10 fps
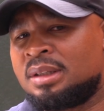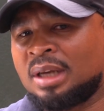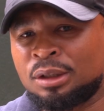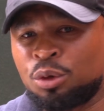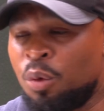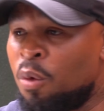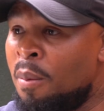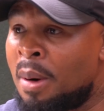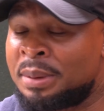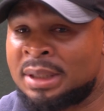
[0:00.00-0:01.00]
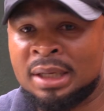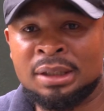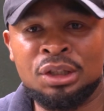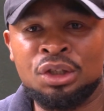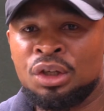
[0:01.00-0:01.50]
just doing warm-up,
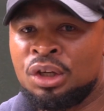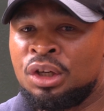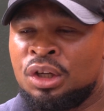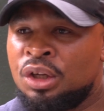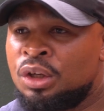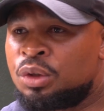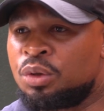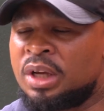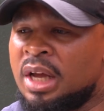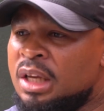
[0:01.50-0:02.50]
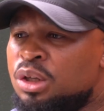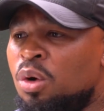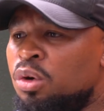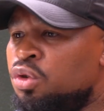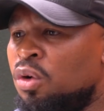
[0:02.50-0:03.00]
just to take a
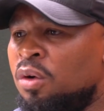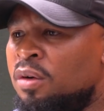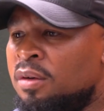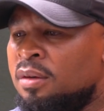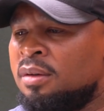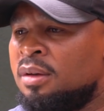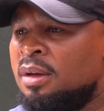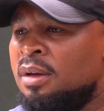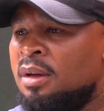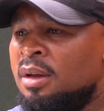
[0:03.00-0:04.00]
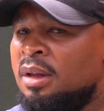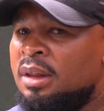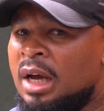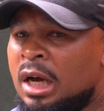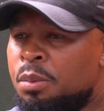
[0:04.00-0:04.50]
slow jog.
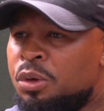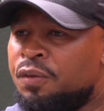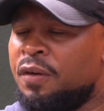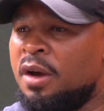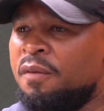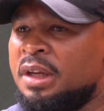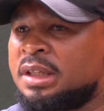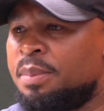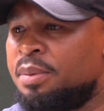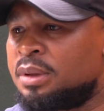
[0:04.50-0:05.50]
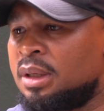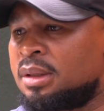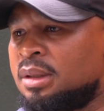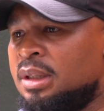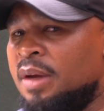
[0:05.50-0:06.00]
the atmosphere of the
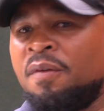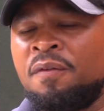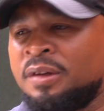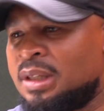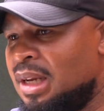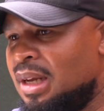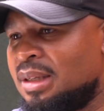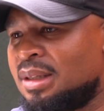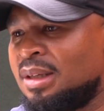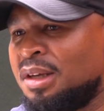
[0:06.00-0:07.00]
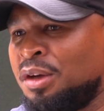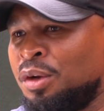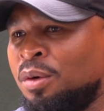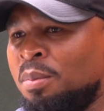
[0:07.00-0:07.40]
supporters, the vuvuzelas, you